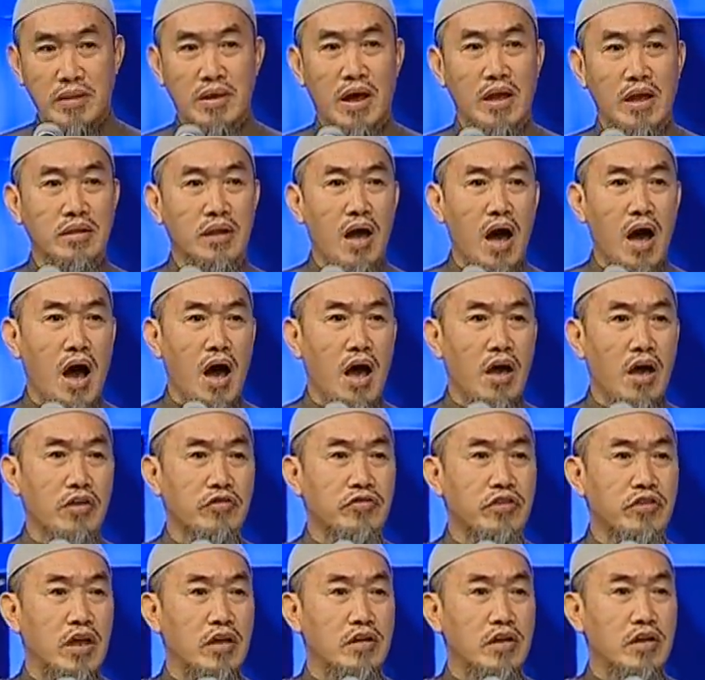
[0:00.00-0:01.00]
But
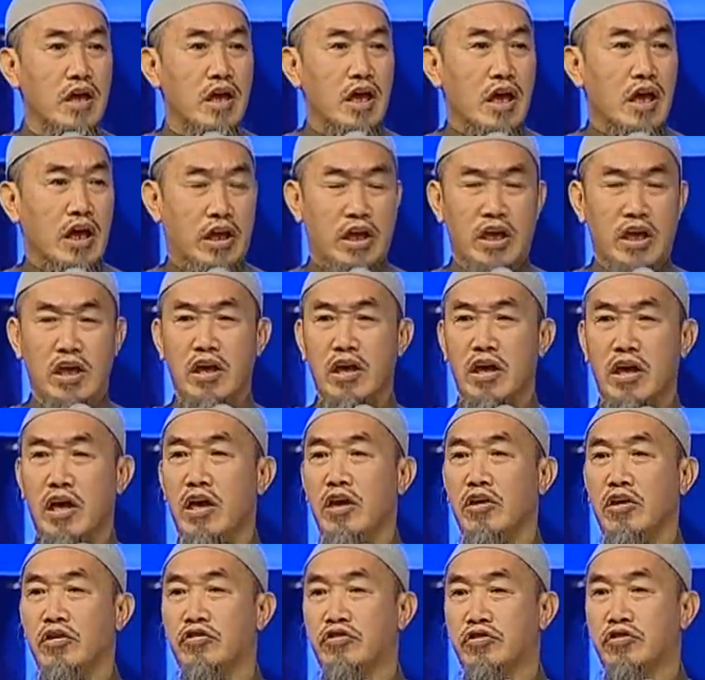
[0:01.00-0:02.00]
Allah said,
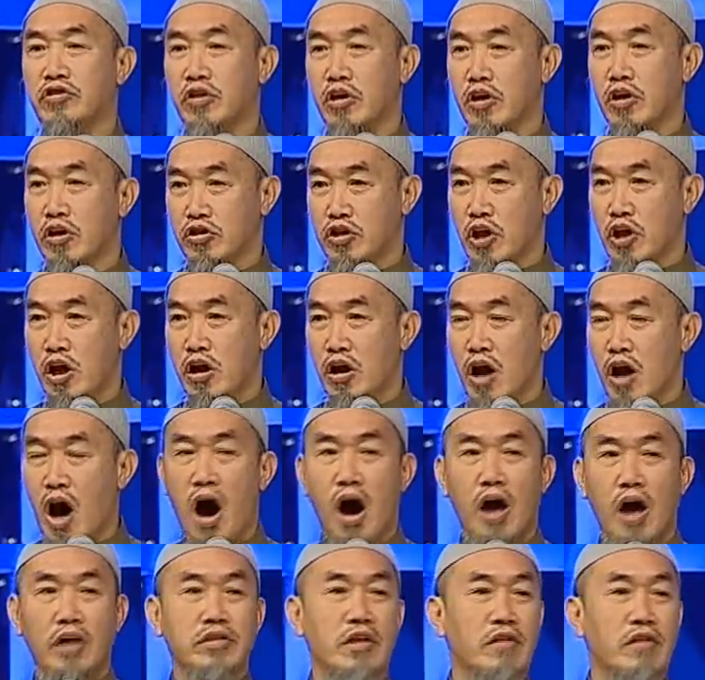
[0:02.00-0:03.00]
He is the
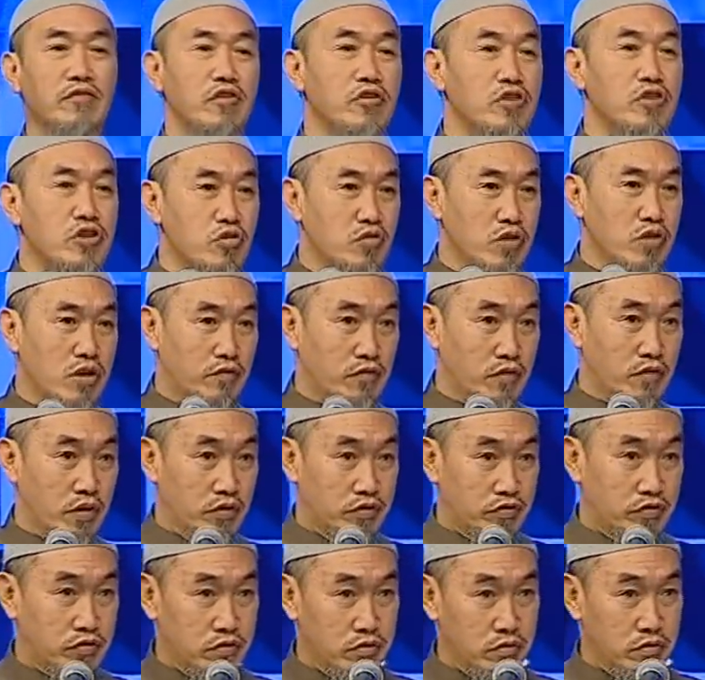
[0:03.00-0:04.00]
Lord of the
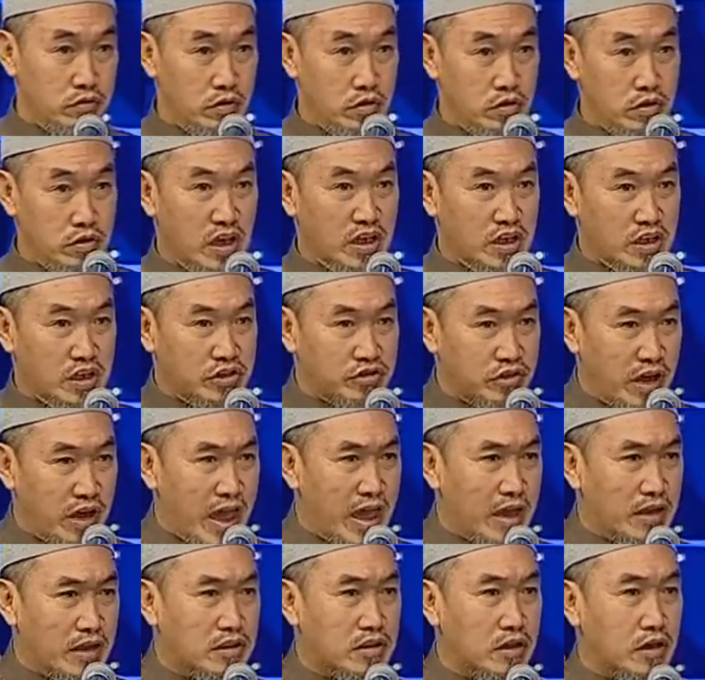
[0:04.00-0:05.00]
universe, the
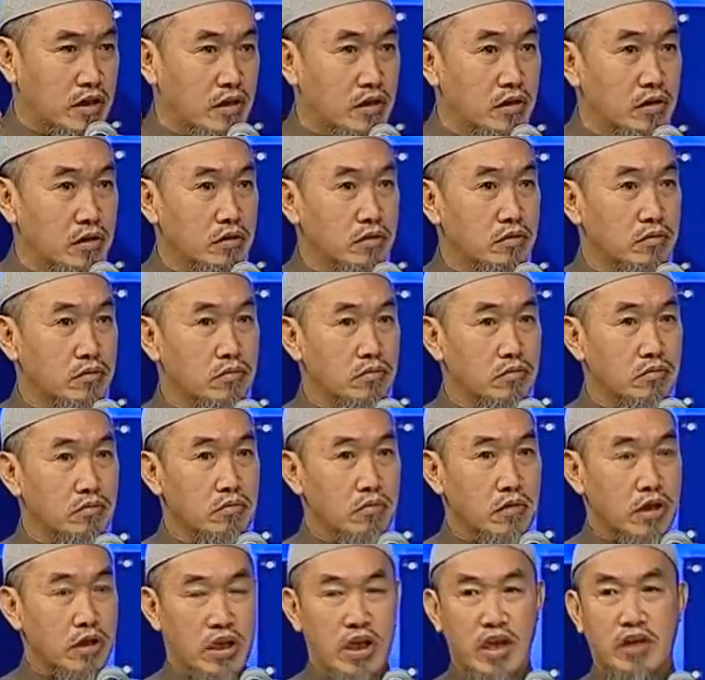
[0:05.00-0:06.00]
creator.
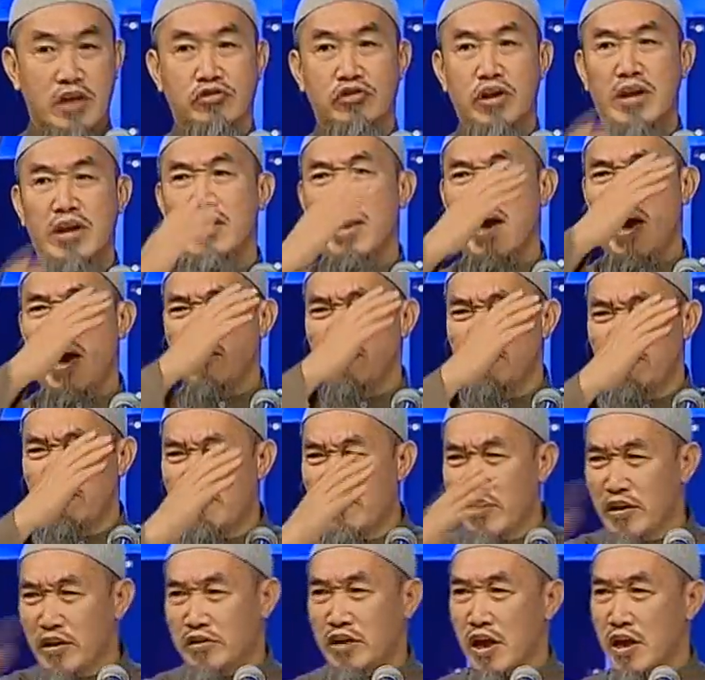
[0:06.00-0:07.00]
He created
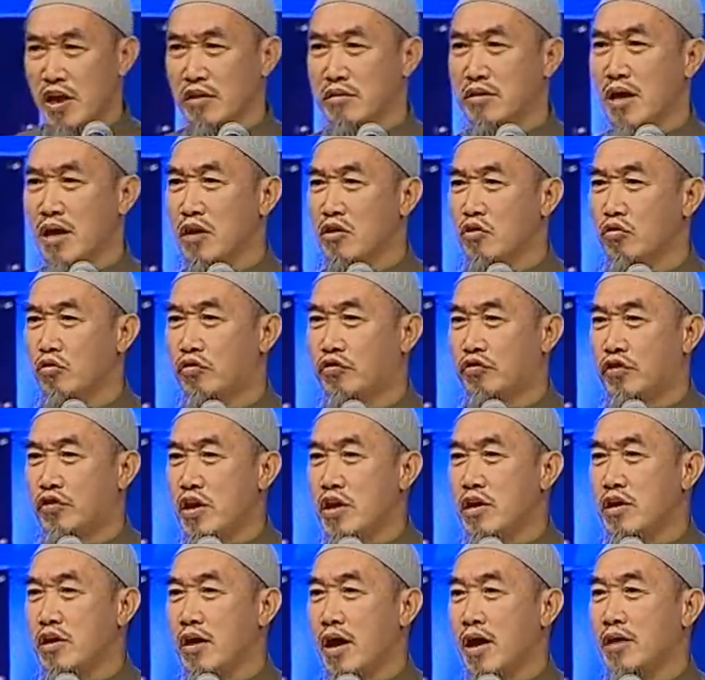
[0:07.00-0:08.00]
everything that you
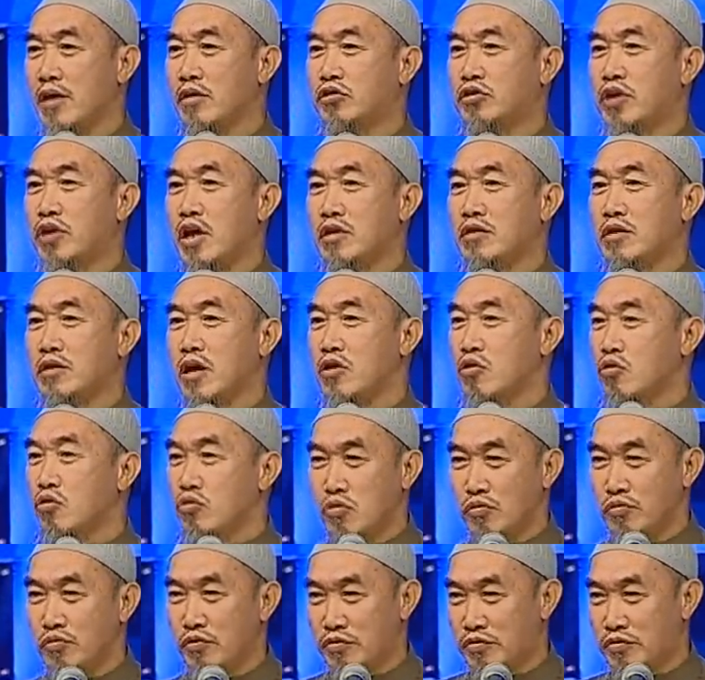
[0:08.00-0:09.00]
see and thing that you